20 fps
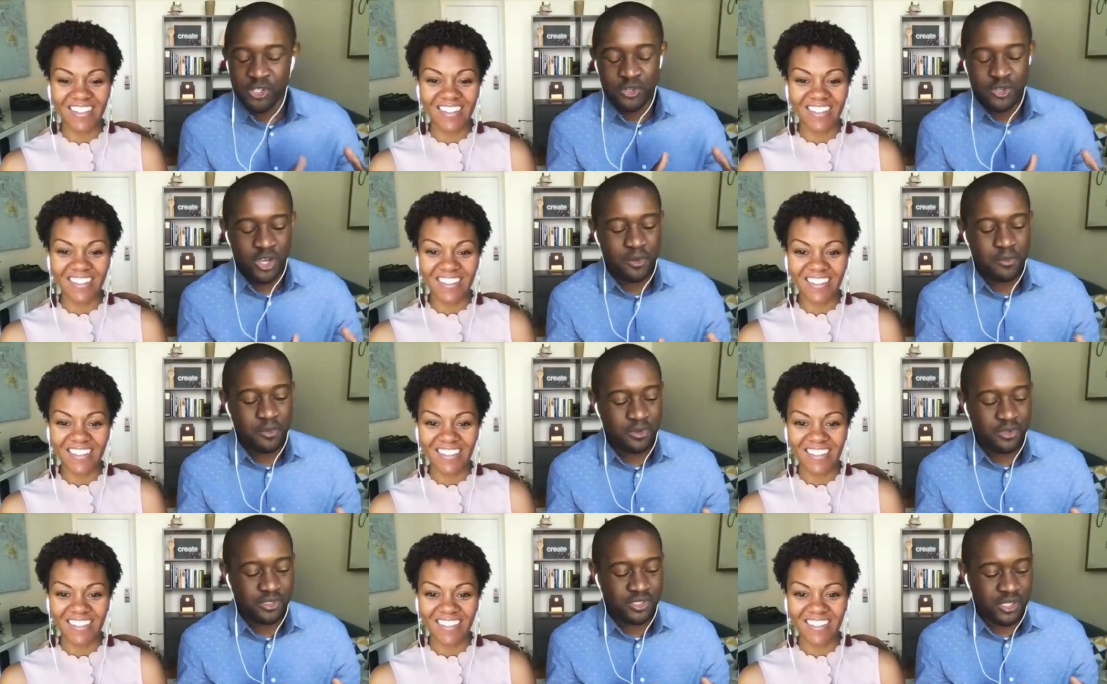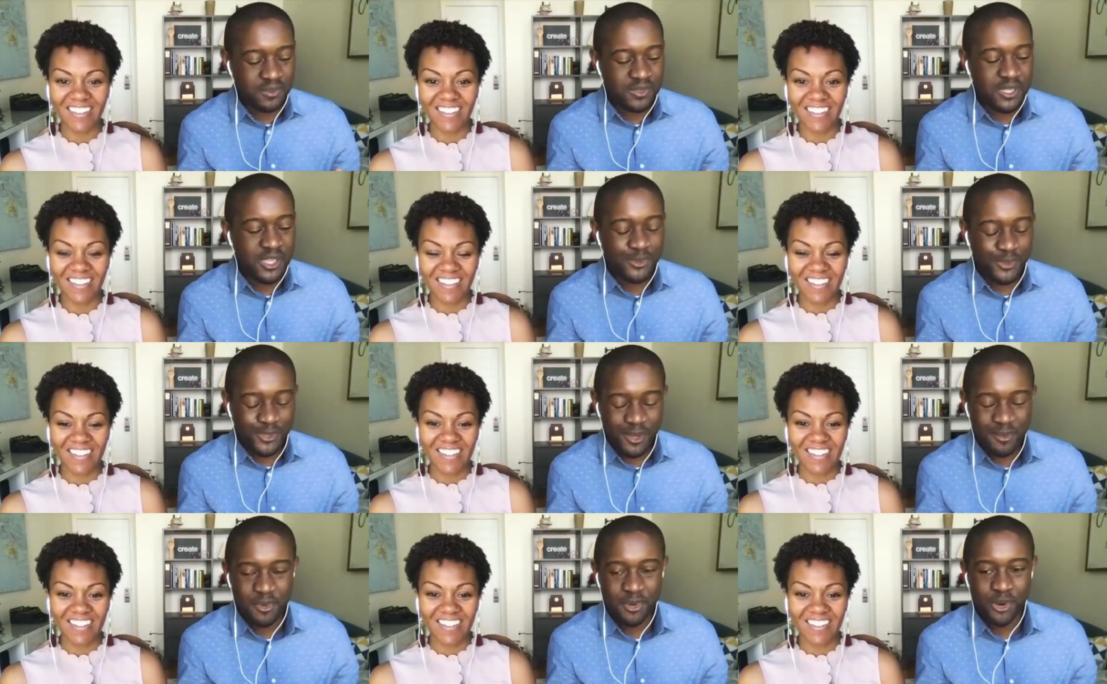Speaker 1: come sometimes we
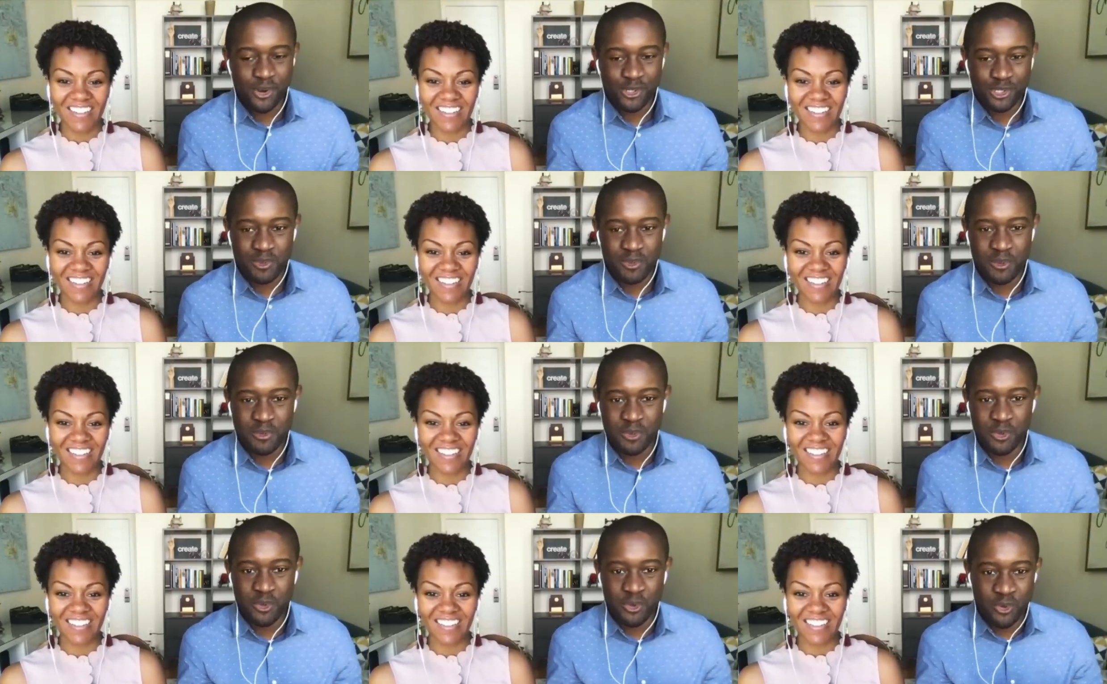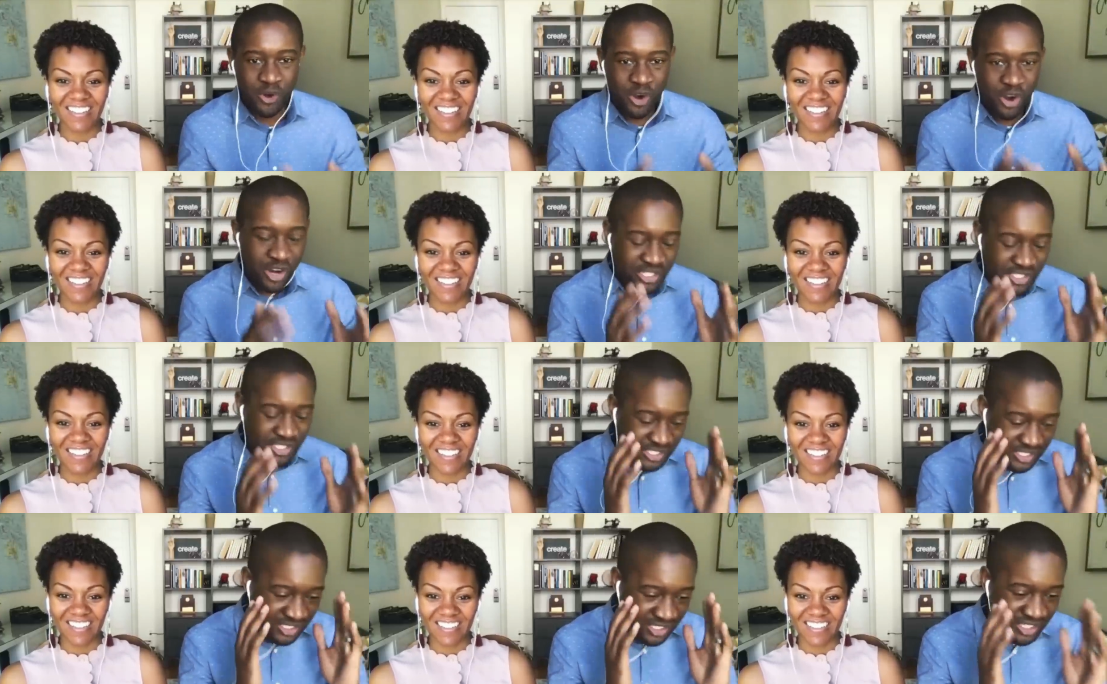come across people who are
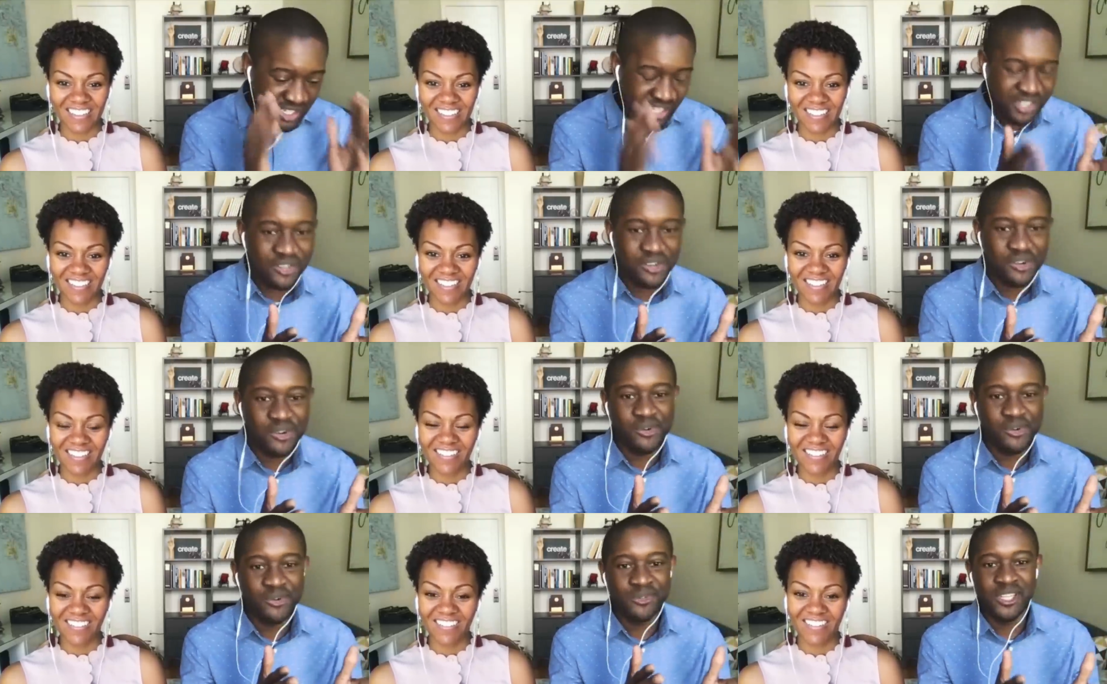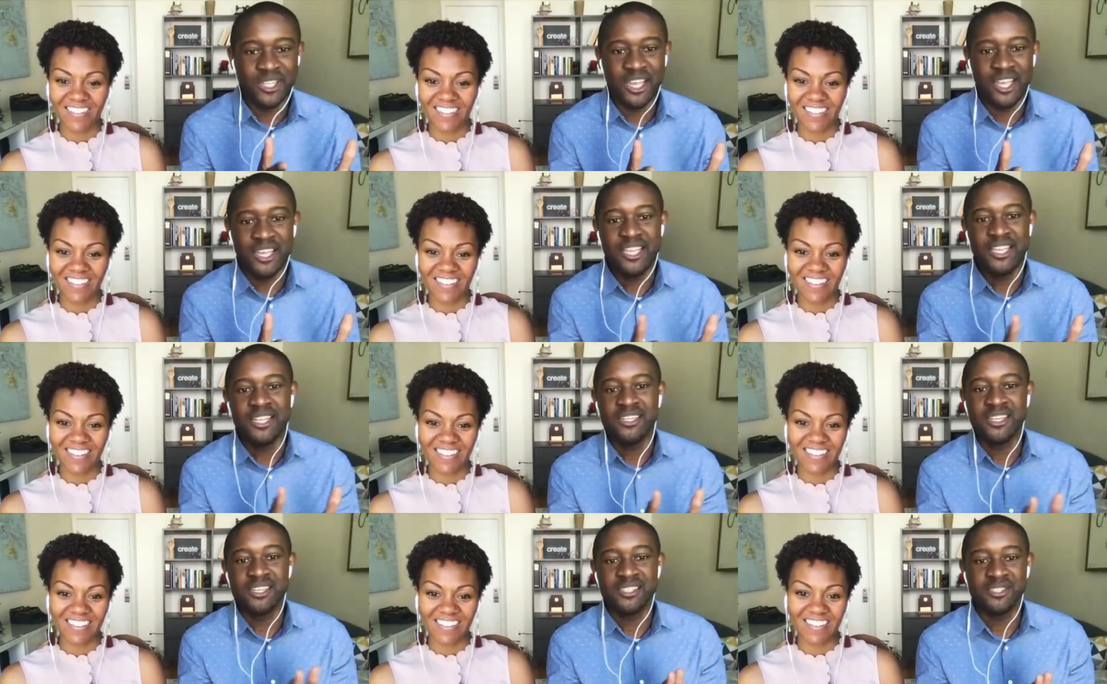just gun ho that it
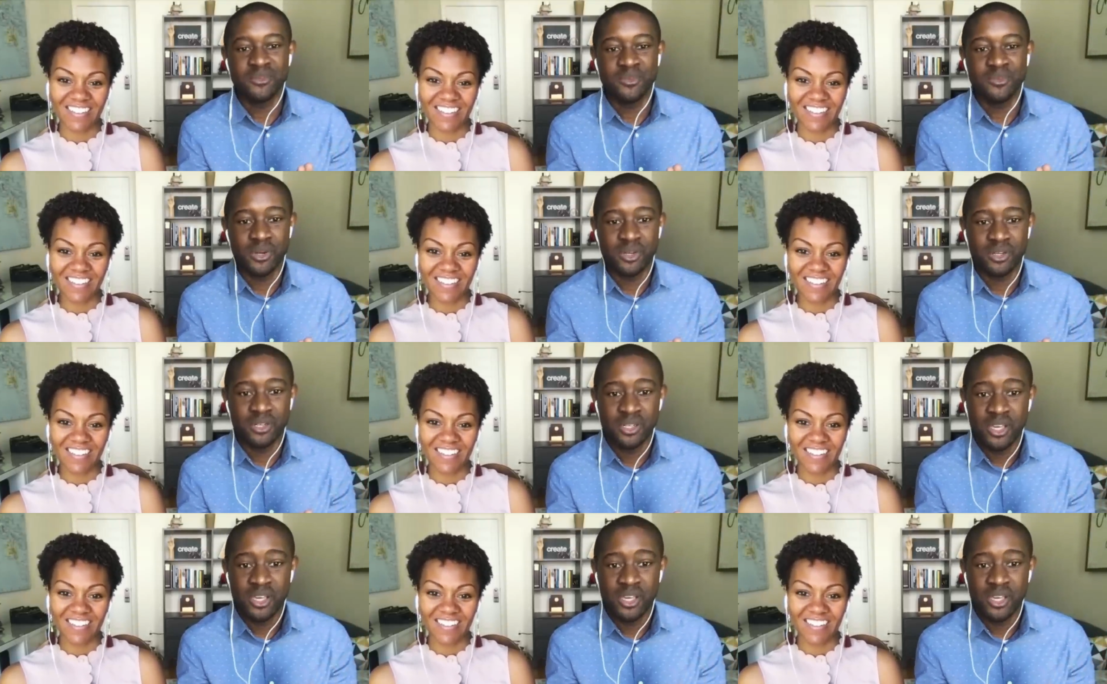doesn't work.